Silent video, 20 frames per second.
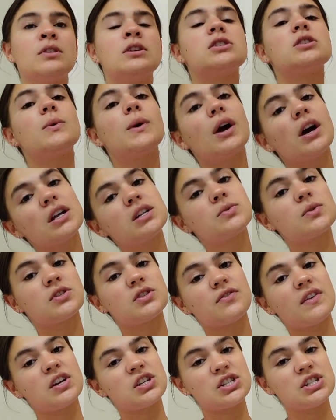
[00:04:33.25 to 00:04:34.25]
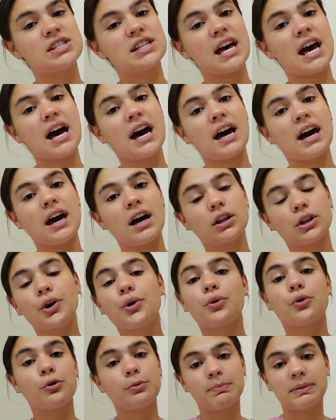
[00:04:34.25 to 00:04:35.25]
So he got his reservations at a
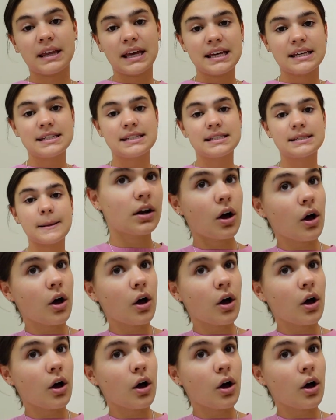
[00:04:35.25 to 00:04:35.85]
local place.